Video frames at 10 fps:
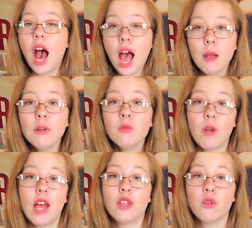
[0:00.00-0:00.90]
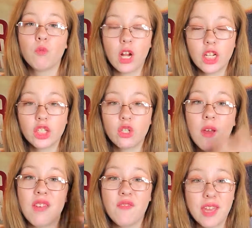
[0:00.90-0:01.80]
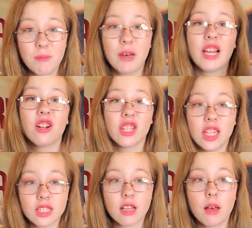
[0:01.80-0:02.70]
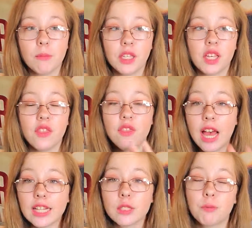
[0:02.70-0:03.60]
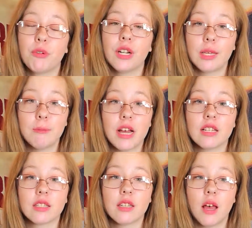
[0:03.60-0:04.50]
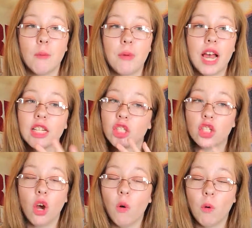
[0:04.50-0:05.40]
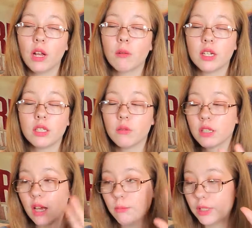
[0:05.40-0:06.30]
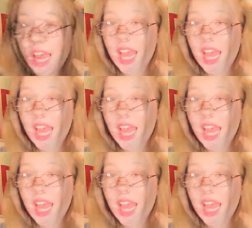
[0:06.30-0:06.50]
I would rather run into a vampire than a zombie. That's pretty messed up, but I don't want to run into a zombie.